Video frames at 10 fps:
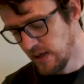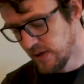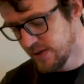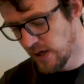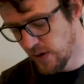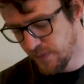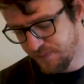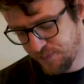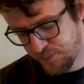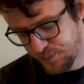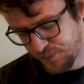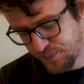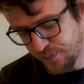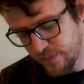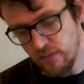So
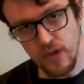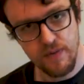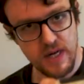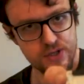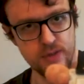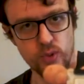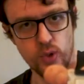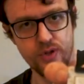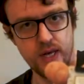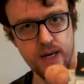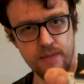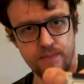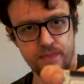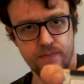that's the board there.